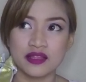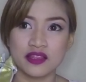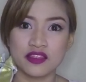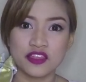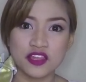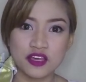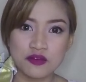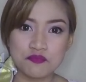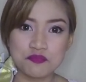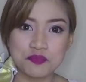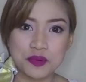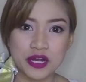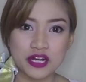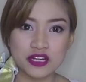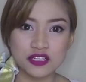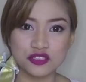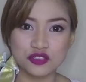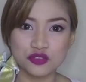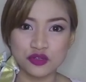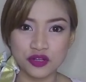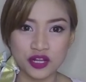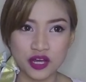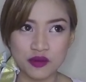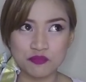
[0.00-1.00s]
theme parks
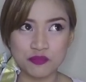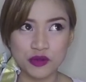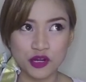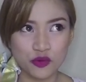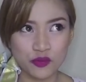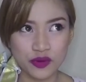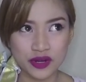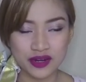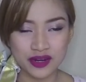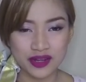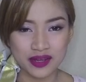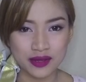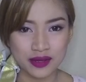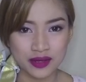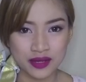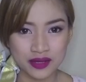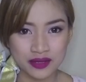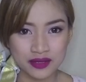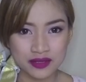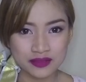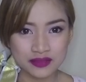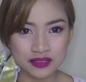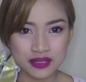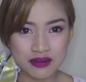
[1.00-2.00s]
yung number one na
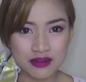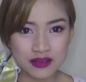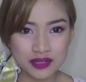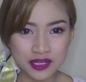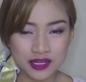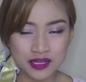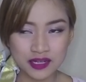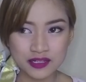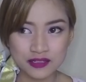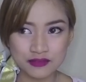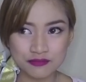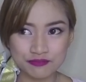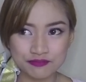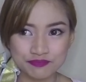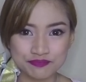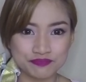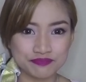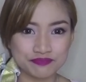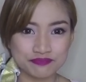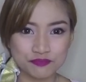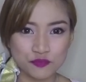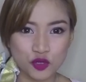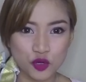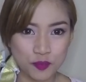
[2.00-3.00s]
talagang
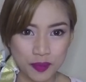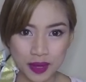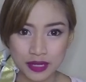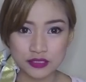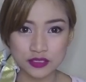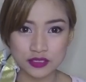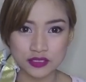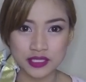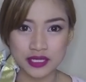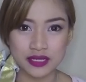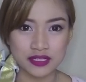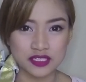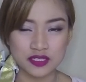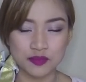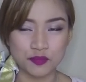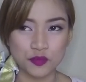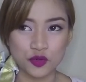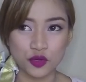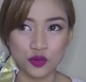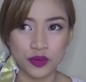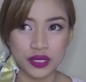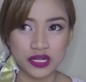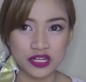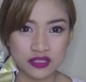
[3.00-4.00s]
pumapasok sa isip
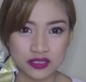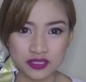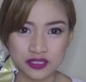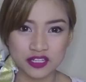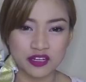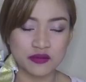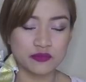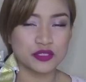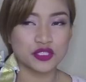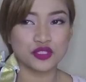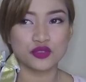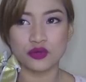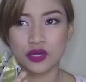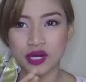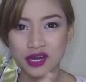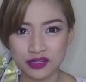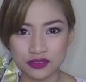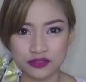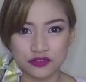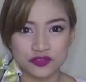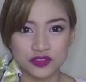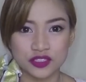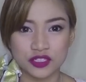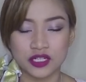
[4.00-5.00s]
ko when it comes to
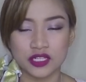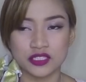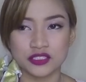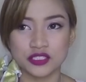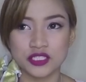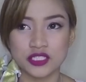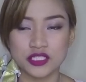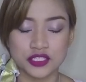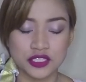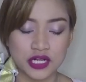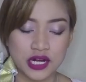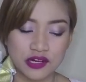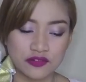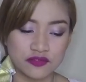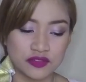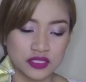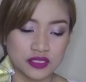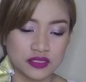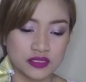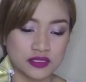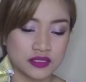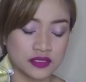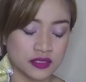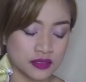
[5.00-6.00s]
out-of-the-country
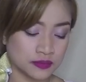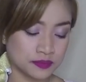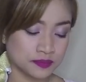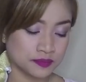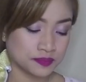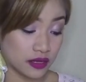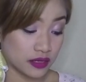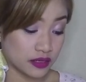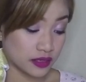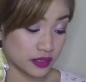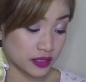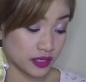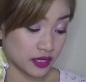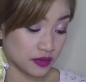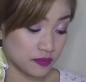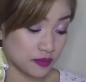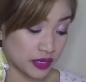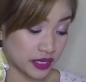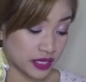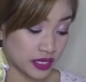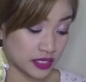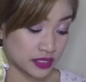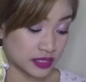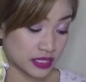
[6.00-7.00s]
travels. Ayan,
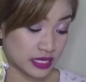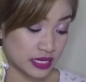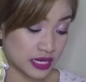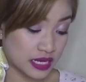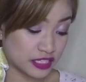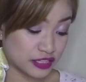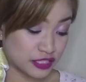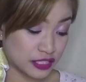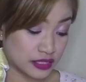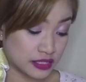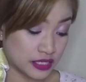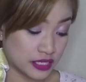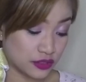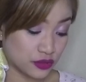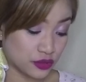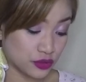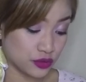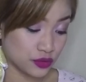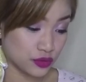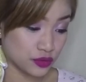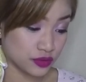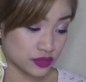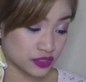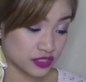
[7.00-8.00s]
makita natin dito
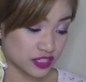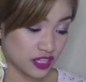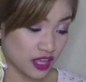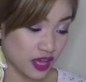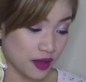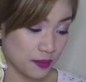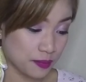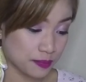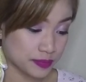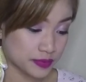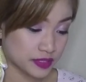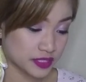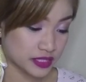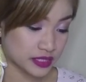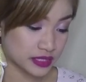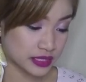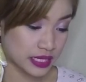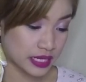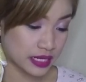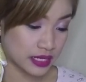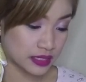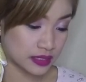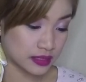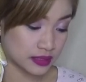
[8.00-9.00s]
yung top
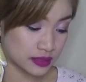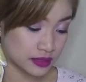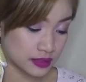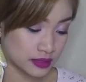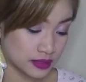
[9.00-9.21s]
10.